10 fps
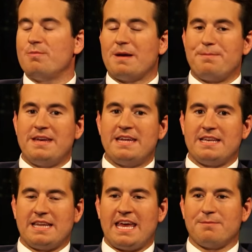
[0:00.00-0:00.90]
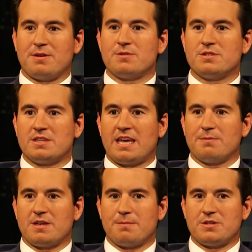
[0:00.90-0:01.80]
by Penn Gambling, which is a
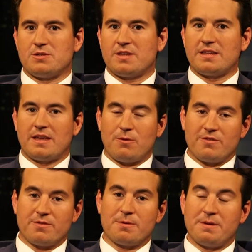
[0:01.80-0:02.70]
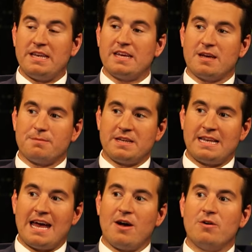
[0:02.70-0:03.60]
gambling company. So they went from a media company
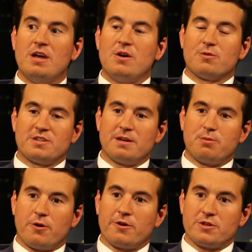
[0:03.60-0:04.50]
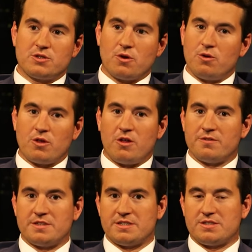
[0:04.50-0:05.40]
now where Dave Portnoy sold all
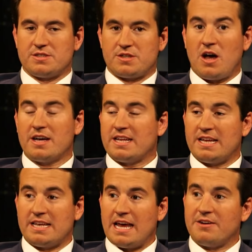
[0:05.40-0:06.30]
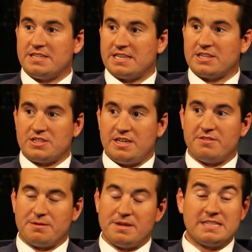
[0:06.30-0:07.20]
of his stock in it. And now he's actually
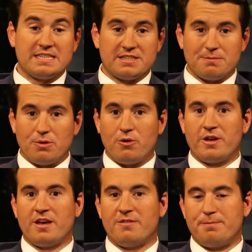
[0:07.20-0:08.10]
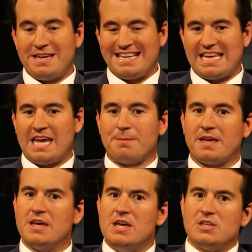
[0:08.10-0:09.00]
even admits he's an employee of Penn
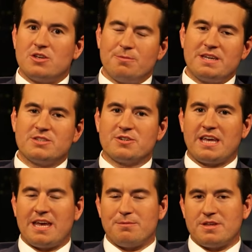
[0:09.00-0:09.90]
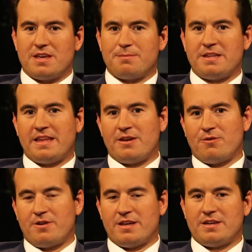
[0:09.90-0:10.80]
Gaming. So because they're a gambling company, they don't
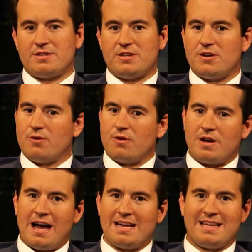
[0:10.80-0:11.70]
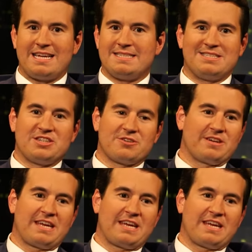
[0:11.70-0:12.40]
want to, you know, highlight degenerate